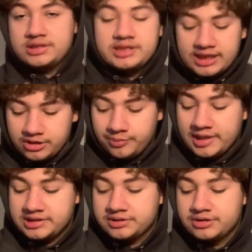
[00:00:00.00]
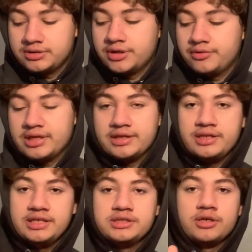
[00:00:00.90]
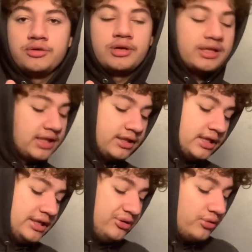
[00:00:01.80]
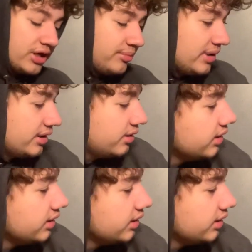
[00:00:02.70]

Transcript: Tactical Bassin', you'll know that these are a rod that they do recommend.